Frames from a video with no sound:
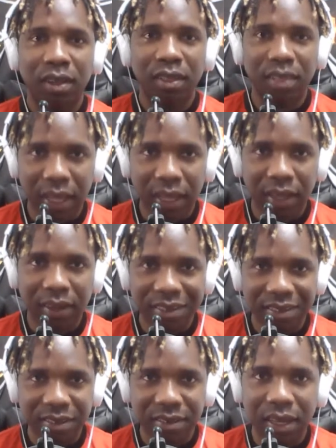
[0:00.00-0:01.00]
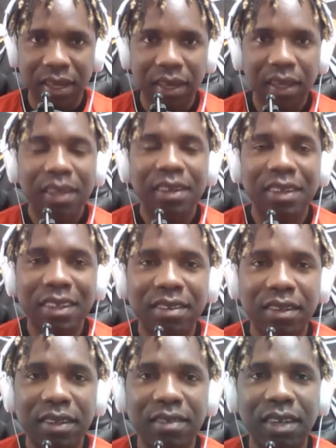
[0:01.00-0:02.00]
thing. This is
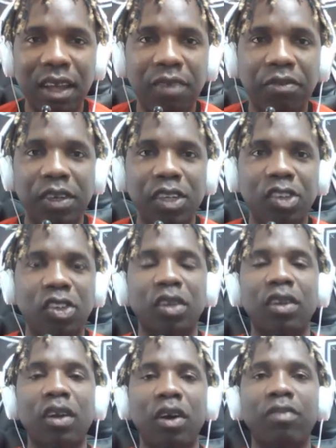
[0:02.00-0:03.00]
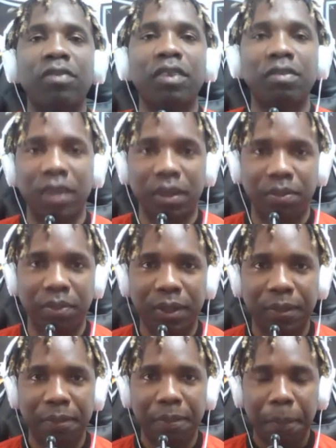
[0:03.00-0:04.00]
the definition of
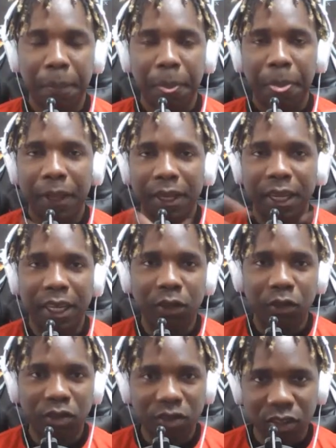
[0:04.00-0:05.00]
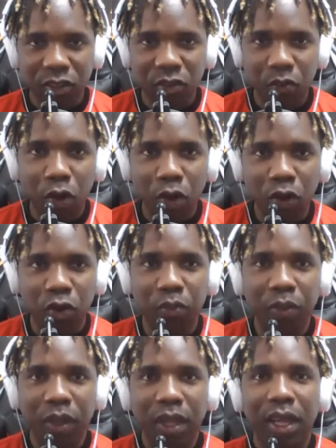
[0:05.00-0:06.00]
development. And then they will see a small
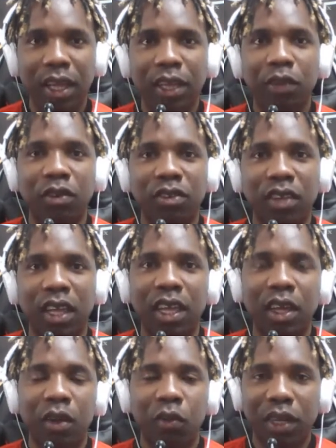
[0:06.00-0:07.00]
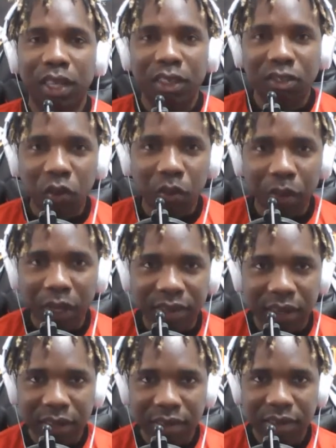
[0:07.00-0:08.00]
group and they will say, well, this don't make
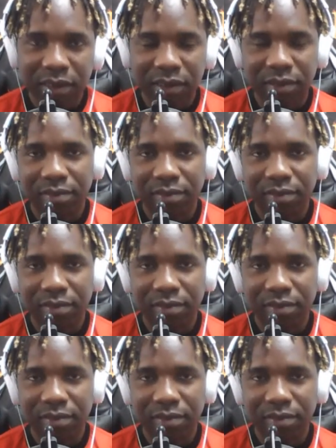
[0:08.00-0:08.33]
sense.